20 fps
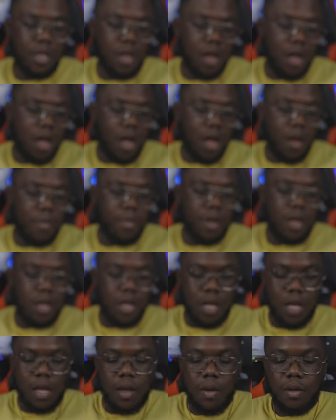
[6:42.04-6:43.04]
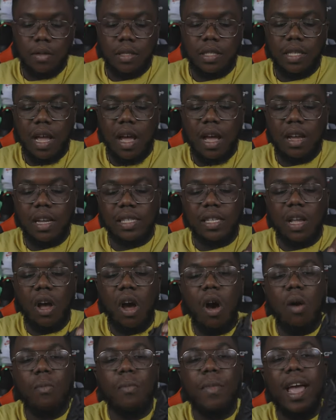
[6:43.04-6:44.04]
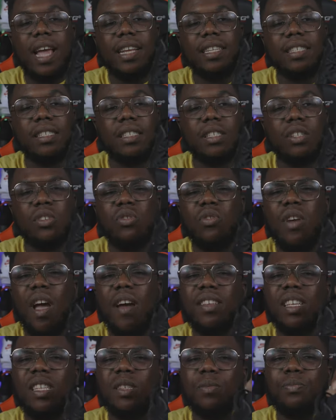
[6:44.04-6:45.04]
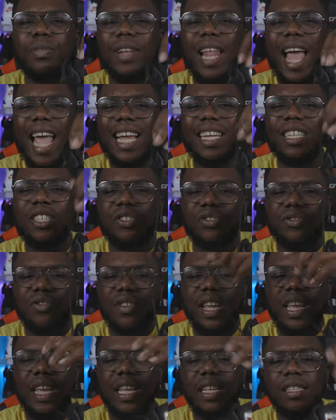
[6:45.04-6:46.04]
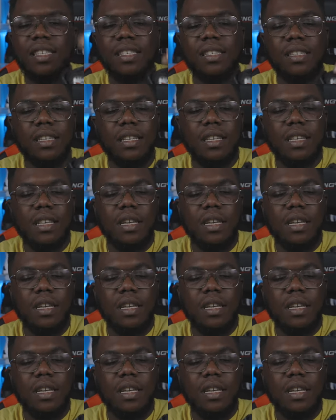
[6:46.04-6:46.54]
Um, tongue is all mesh. You do have these black strings.